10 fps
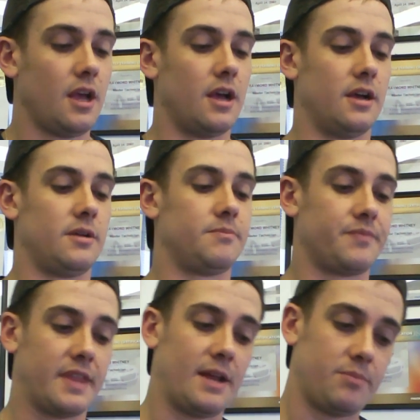
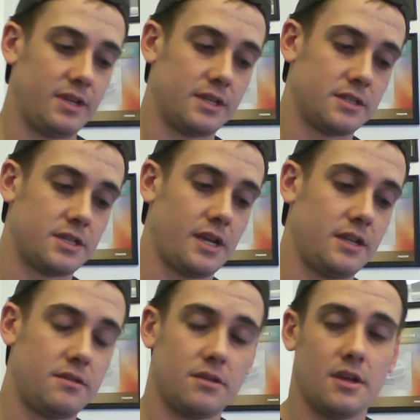That being
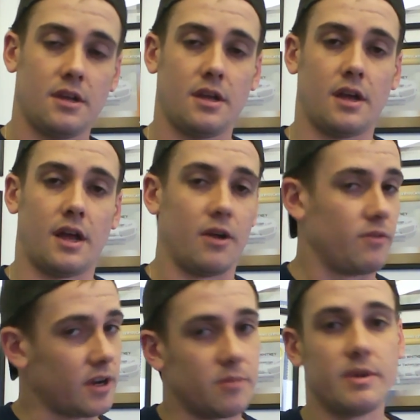said, I
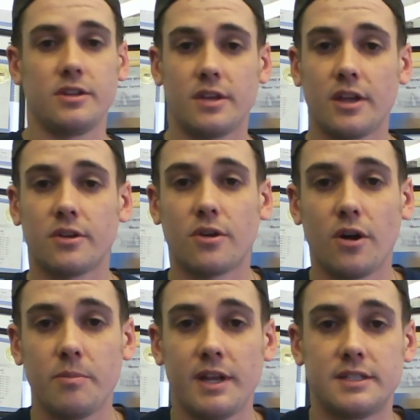recommend you get your
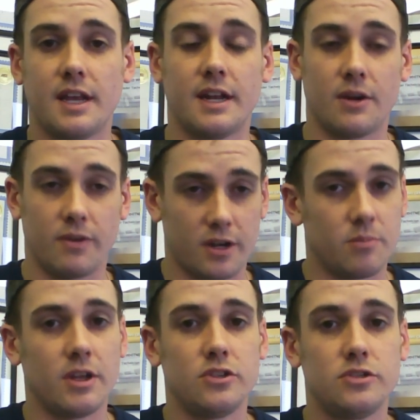car maintained. I
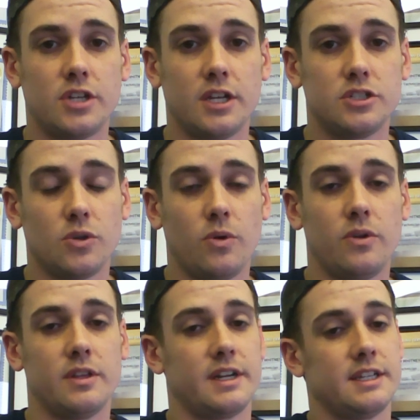recommend you change the
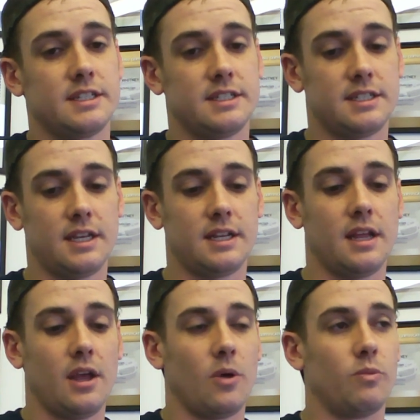oil. And as I said,
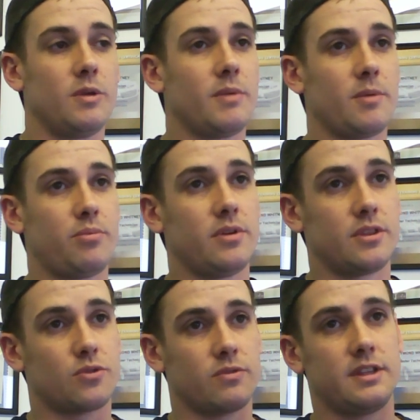we might
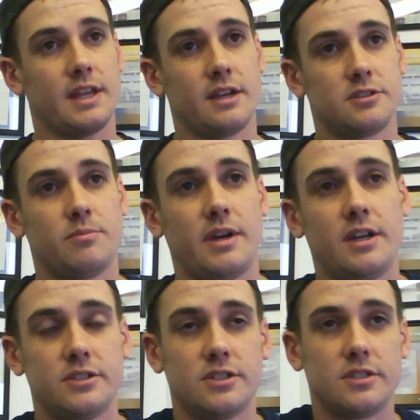put 3,000
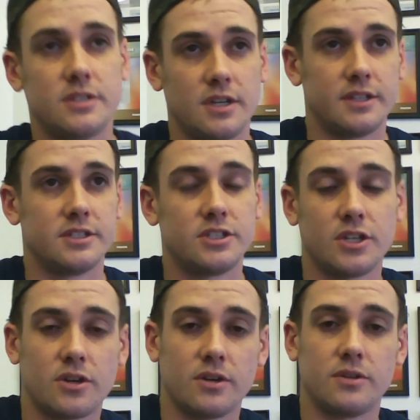miles in on the
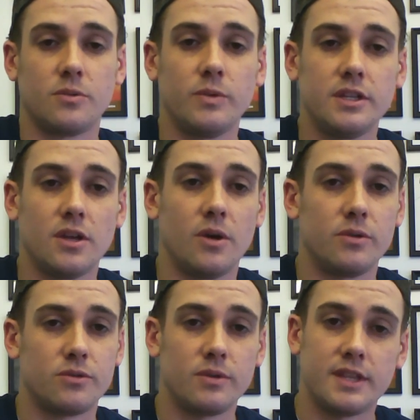sticker in your window
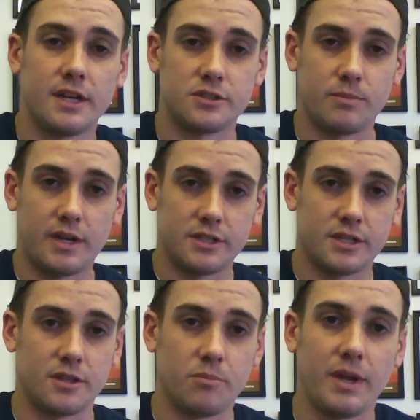or 3,000 miles
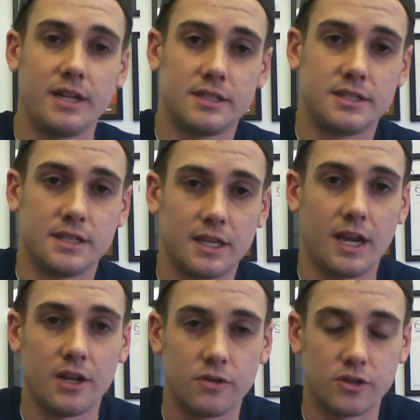on the maintenance
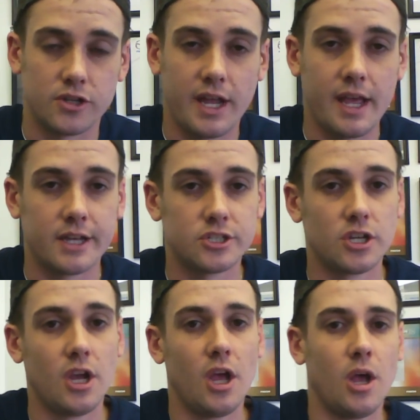indicator in your dash,
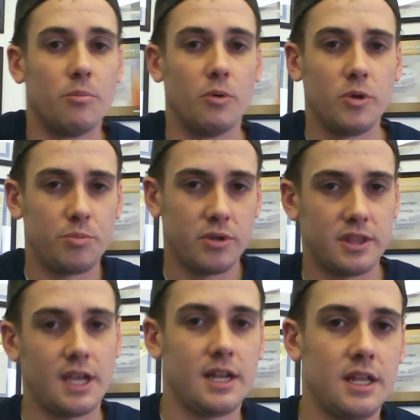but we put
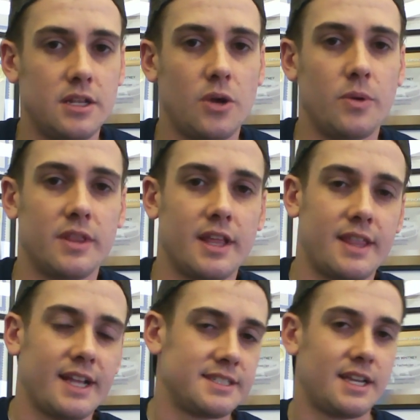that in knowing that
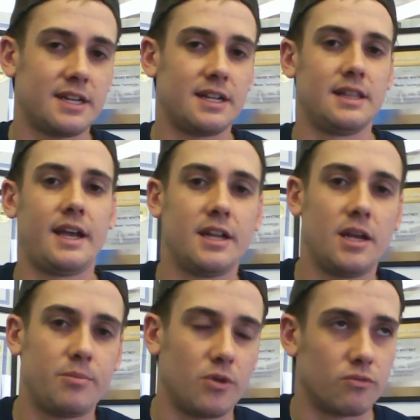that's not going to light
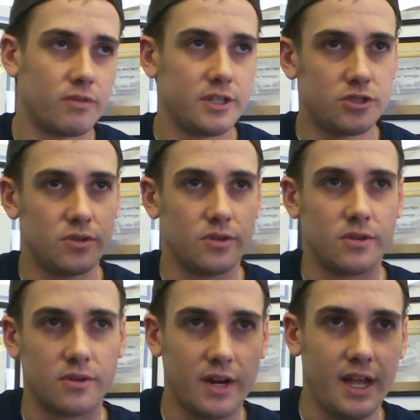up or register
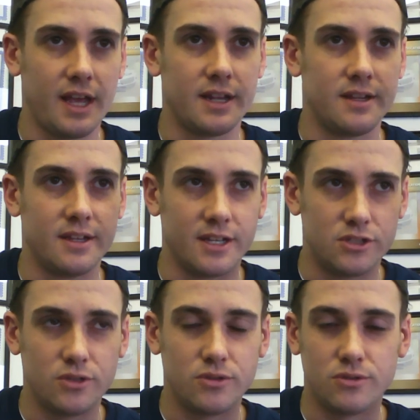in your head
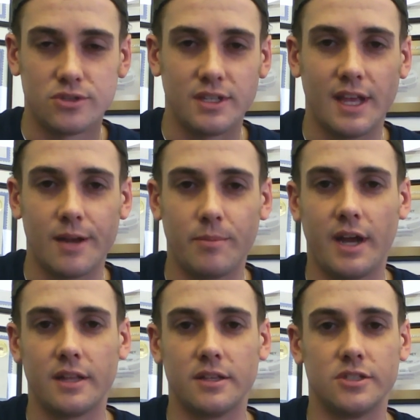until you see that
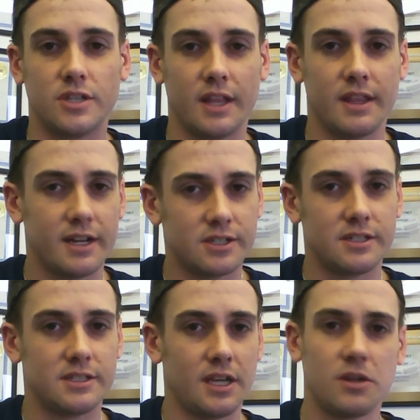mileage. And then it's
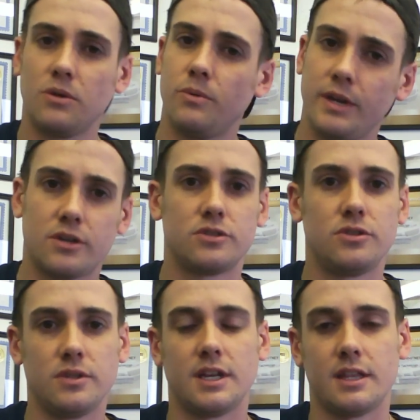going to take you a week or
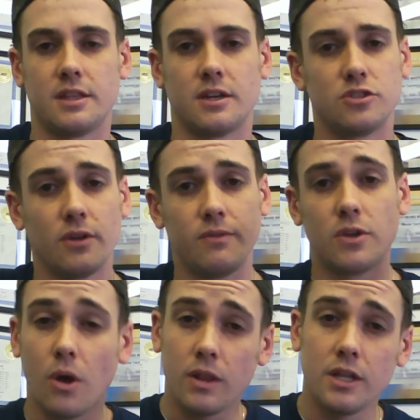two to get there. So if you
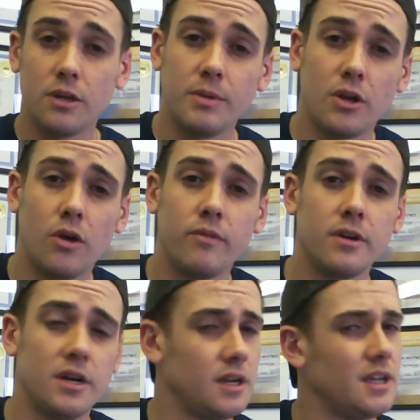go a little bit
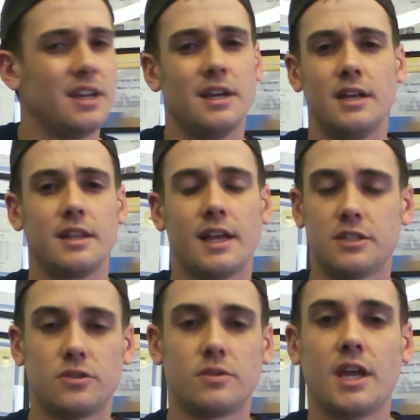over,
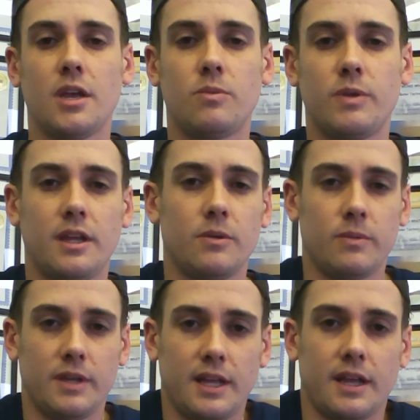that's okay.
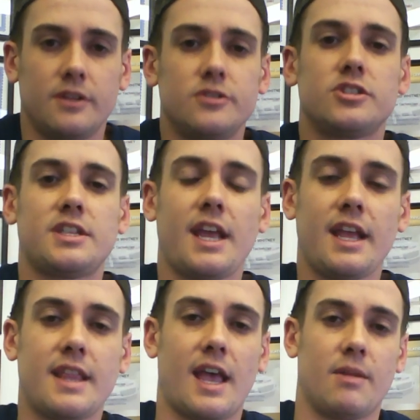We
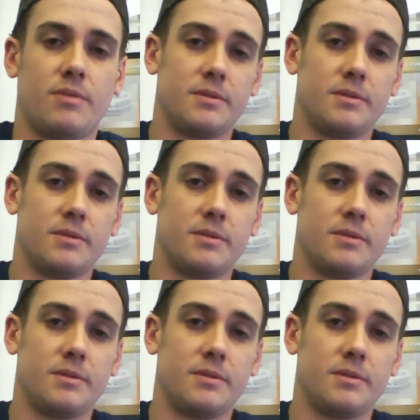understand that.